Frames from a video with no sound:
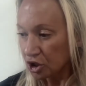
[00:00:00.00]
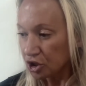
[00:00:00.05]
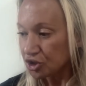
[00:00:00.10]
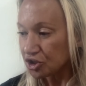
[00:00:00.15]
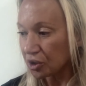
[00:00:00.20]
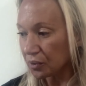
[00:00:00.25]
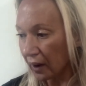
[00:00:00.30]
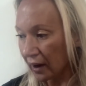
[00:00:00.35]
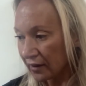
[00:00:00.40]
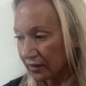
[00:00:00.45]

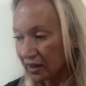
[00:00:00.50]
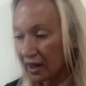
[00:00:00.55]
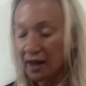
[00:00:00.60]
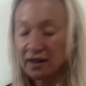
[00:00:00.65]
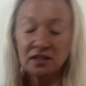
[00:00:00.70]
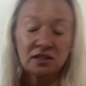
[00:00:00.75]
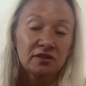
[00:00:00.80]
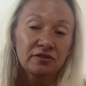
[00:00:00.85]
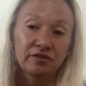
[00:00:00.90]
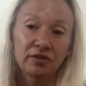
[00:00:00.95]
So at the
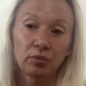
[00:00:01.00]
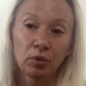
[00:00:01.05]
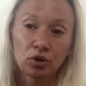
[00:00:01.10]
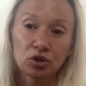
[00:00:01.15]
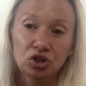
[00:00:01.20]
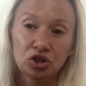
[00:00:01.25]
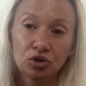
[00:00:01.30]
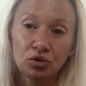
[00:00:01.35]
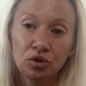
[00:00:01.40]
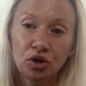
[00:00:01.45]
end of the
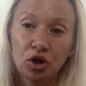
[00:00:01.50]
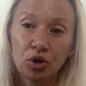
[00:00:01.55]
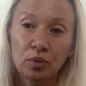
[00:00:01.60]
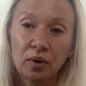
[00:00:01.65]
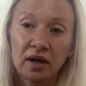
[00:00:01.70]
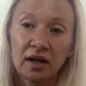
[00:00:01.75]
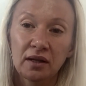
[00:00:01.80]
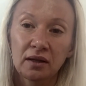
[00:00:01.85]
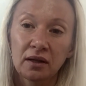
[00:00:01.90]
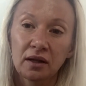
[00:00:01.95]
module, you
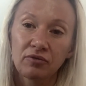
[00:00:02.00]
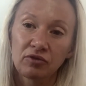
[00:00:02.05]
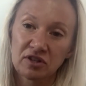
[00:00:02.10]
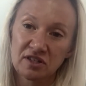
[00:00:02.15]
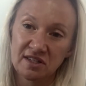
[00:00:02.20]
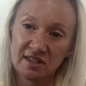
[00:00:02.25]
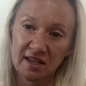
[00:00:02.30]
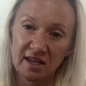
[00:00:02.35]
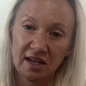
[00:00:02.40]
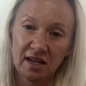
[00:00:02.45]
will
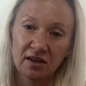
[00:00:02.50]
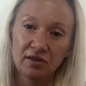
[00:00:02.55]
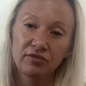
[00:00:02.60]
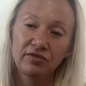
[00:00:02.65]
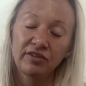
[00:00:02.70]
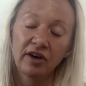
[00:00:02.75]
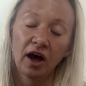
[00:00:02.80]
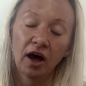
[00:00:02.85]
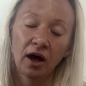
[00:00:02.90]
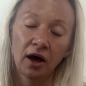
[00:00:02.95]
receive